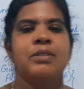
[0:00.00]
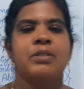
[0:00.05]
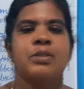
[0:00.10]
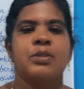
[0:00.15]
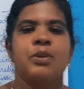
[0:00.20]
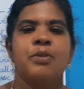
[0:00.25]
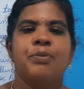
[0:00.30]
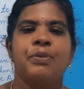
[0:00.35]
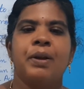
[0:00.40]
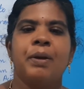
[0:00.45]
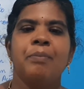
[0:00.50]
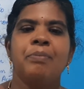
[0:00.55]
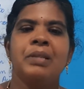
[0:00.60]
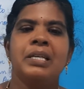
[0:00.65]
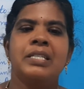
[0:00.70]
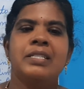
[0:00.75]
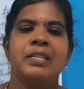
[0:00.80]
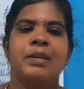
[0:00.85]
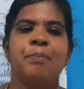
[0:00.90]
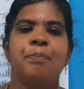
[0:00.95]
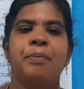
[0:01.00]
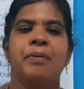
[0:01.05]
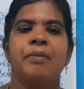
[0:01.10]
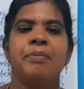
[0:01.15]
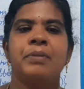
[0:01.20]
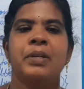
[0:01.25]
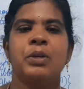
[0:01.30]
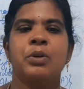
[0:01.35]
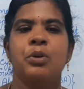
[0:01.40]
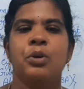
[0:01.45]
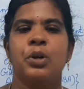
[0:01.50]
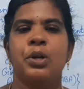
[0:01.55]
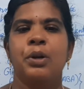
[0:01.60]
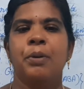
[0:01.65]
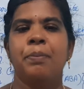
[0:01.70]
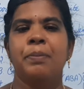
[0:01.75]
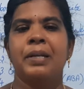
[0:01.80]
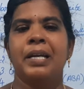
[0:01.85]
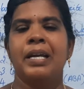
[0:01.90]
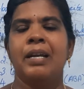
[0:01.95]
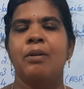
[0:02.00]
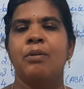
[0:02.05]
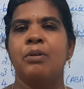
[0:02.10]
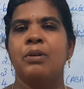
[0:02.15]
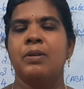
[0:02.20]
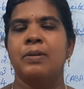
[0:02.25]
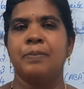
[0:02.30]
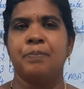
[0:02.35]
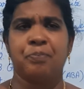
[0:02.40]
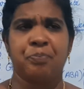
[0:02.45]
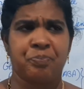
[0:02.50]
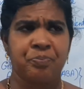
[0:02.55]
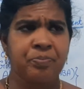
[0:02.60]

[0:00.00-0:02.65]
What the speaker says: So from the tip of the coleoptile